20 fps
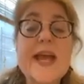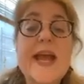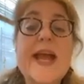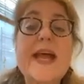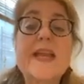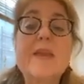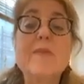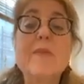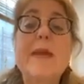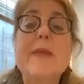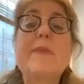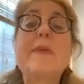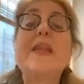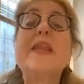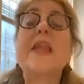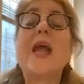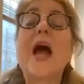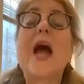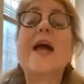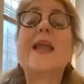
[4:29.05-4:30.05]
and maybe
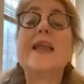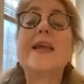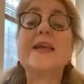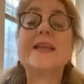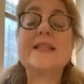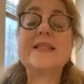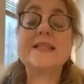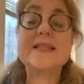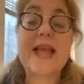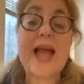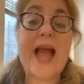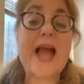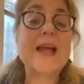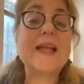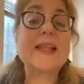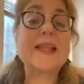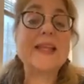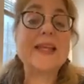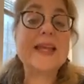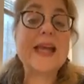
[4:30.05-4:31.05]
not
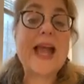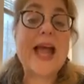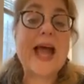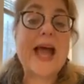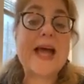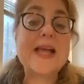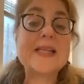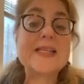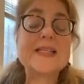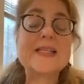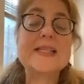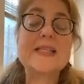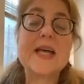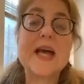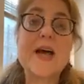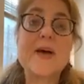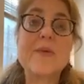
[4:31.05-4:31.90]
exactly as